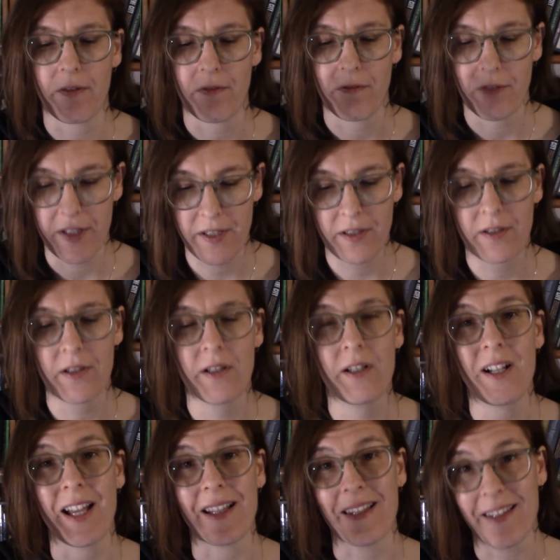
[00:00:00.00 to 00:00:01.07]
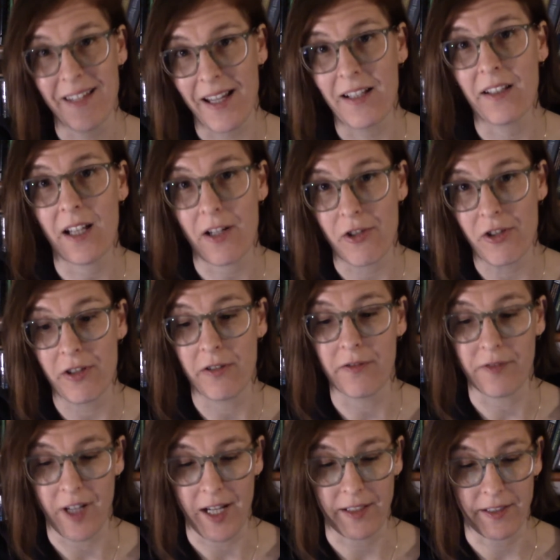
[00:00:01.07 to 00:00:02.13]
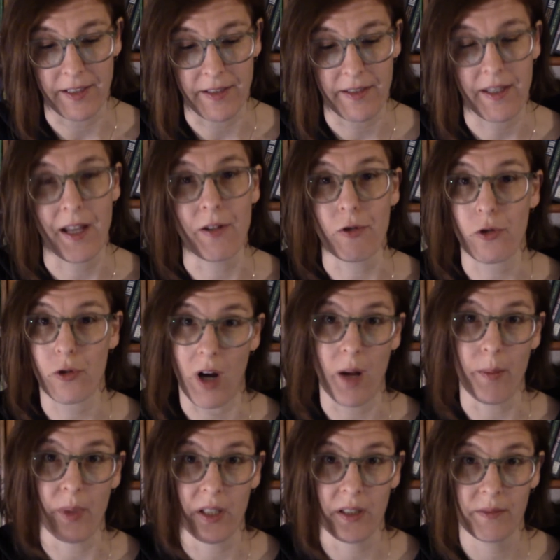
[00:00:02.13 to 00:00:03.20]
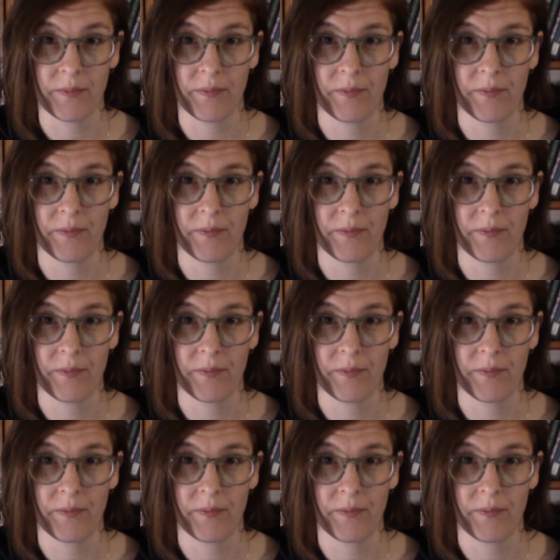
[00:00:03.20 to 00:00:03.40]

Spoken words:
physical and psychological violence and trauma.